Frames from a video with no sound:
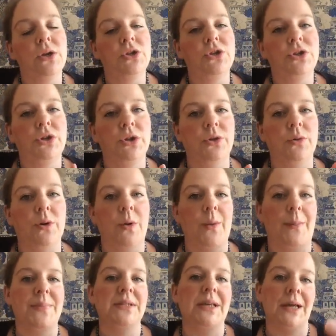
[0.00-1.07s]
to a
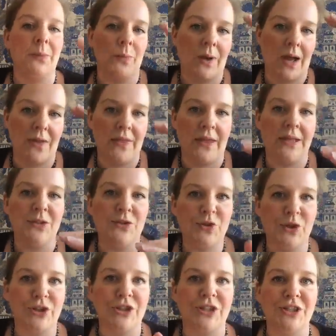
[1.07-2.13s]
website where the
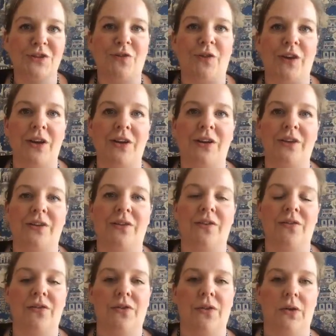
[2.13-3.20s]
instructions for
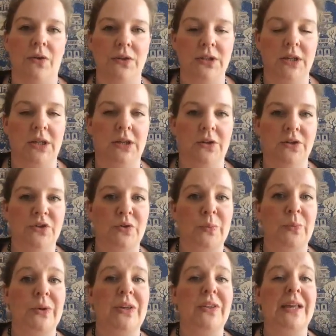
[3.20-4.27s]
alternate nostril
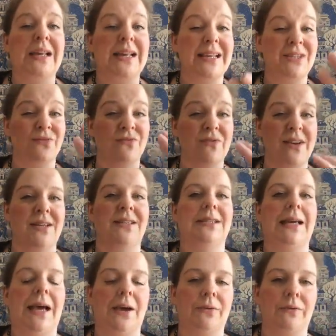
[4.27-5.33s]
breathing is written
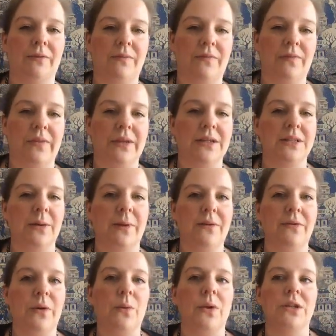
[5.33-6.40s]
down. So if
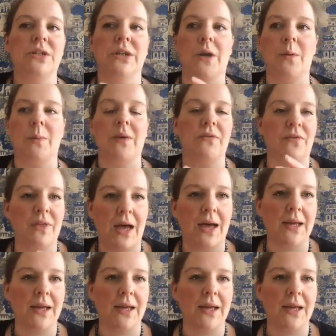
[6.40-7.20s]
you want to go, if that